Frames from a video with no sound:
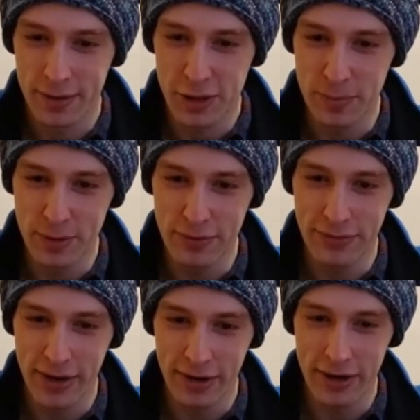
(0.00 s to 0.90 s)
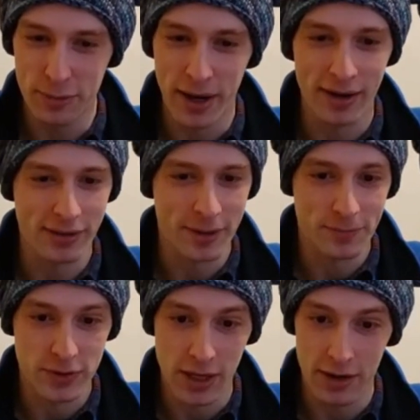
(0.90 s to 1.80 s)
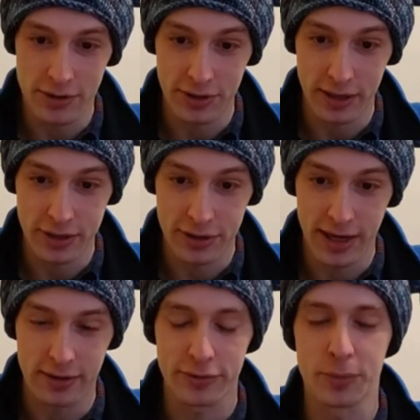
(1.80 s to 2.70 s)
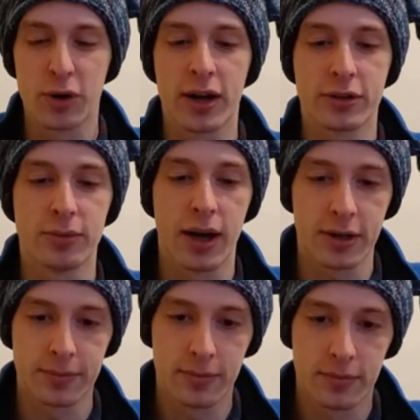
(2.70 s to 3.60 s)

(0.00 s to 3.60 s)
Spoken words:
You move very quietly, dodging like shadows from rock to rock.